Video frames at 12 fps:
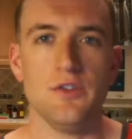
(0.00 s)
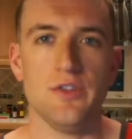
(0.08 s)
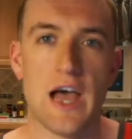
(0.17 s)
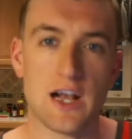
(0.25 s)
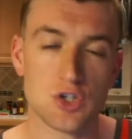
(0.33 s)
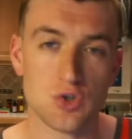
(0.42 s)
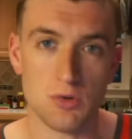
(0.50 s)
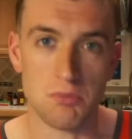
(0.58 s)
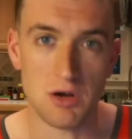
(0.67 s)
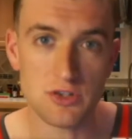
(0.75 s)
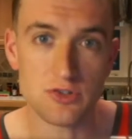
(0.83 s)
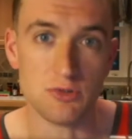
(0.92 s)
the actual
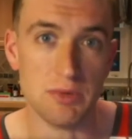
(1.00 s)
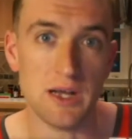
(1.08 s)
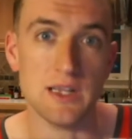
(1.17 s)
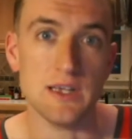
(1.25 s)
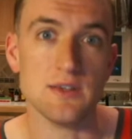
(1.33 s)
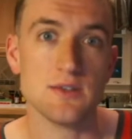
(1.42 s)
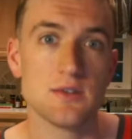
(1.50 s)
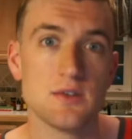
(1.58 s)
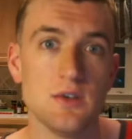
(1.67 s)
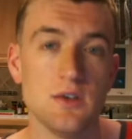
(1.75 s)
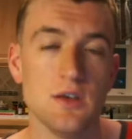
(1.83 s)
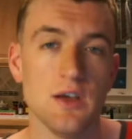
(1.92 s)
muscle bellies
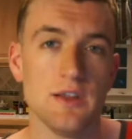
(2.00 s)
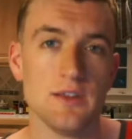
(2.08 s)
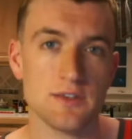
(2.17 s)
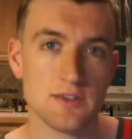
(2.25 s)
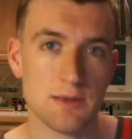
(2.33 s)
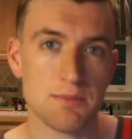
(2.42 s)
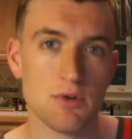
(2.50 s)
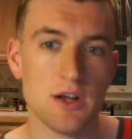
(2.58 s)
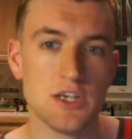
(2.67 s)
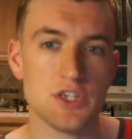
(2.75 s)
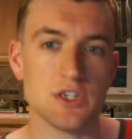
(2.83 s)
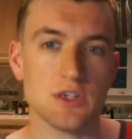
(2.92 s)
and the
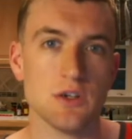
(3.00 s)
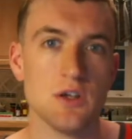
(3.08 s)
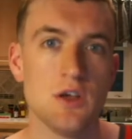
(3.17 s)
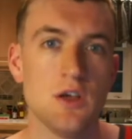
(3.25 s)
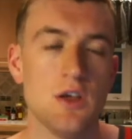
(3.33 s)
separation.